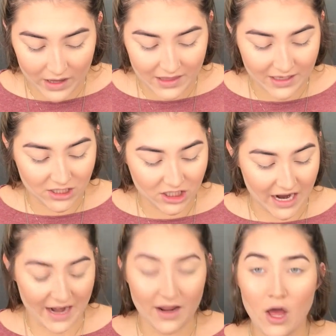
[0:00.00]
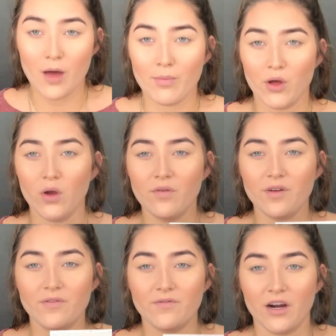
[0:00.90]
with the shade Poof
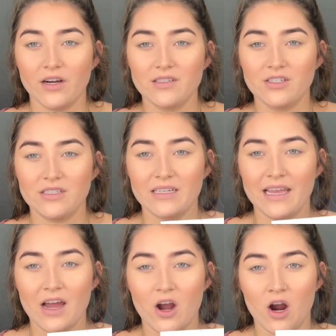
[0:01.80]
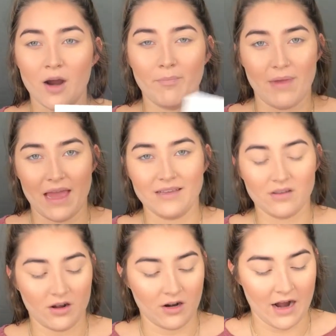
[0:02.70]
first just to get our
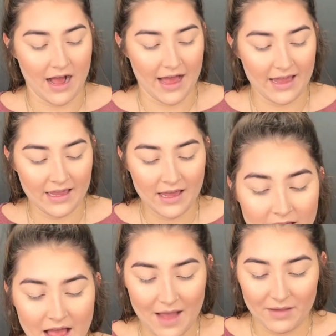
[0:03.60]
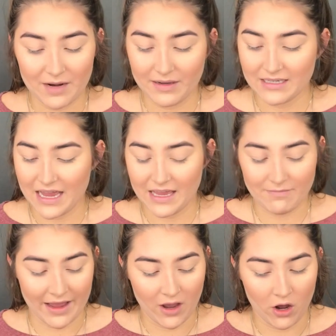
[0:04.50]
base on our eye. I'm going to be taking
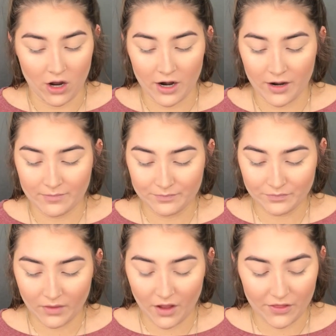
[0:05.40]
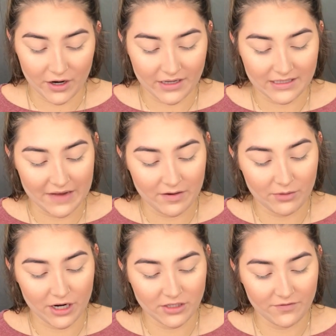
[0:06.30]
my R thirty-seven
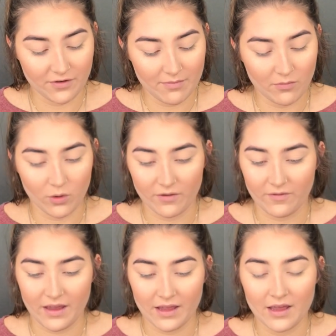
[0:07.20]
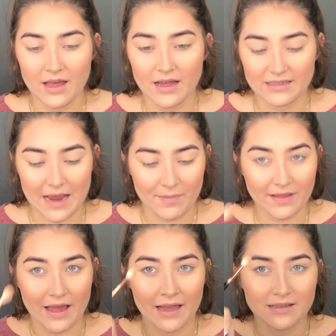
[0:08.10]
brush from Morphe, tapping
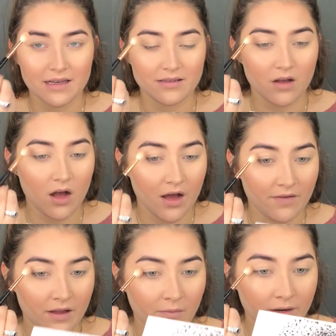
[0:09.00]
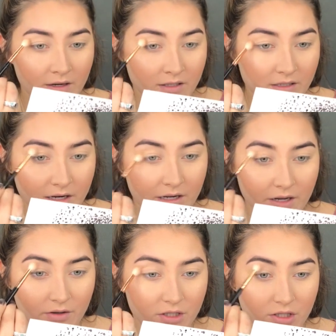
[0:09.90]
that excess off, and we are just going to
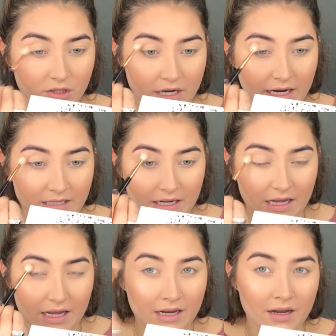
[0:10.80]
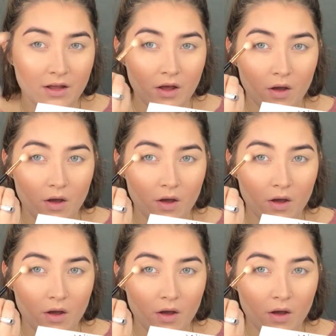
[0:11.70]
go straight in